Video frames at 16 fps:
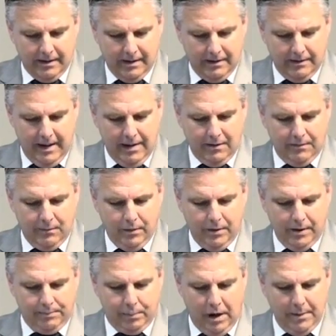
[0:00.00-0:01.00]
They would
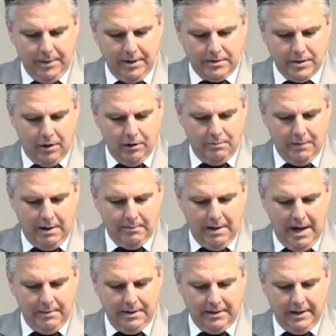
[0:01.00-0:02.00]
have probably told my
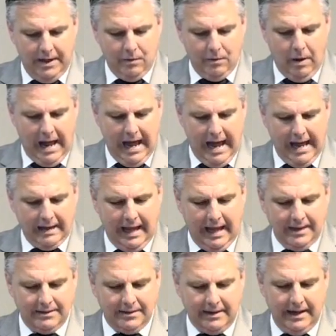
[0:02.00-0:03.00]
mom and dad why I
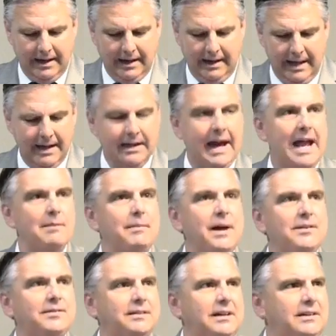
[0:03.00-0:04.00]
like to get in and out of my
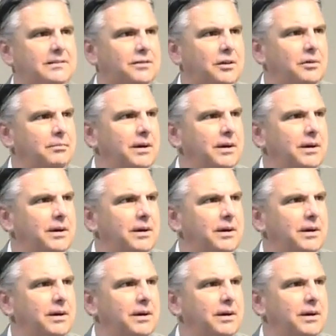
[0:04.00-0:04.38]
seat so much.